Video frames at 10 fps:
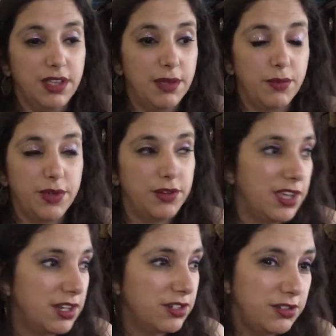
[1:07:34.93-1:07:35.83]
And what do
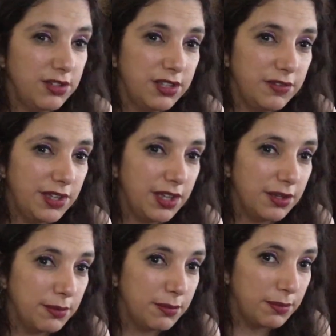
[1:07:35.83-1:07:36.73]
I got to do,
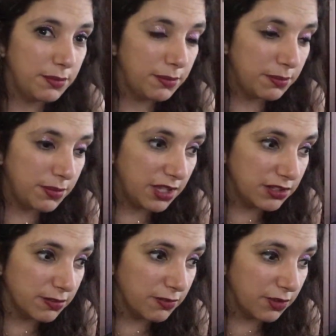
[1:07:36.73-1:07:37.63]
Olivia? Play
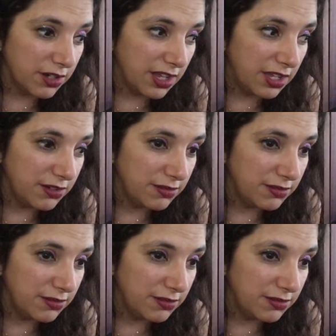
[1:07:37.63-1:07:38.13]
some Fortnite.